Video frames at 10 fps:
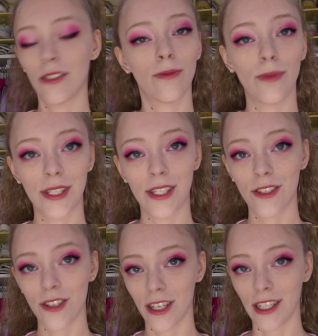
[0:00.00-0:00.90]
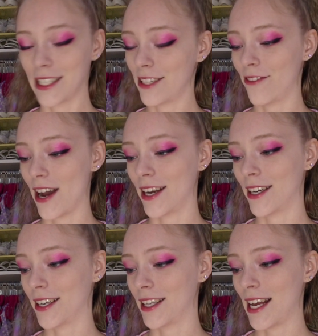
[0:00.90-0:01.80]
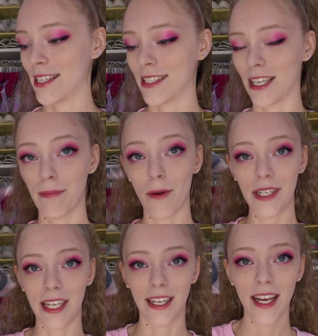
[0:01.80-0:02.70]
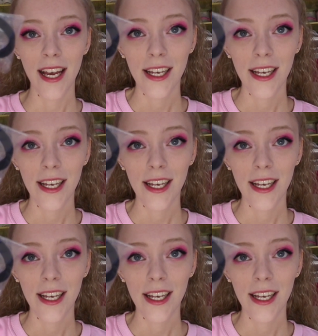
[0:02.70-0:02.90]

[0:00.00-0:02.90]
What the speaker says: was struggling to find an elastic, but we did.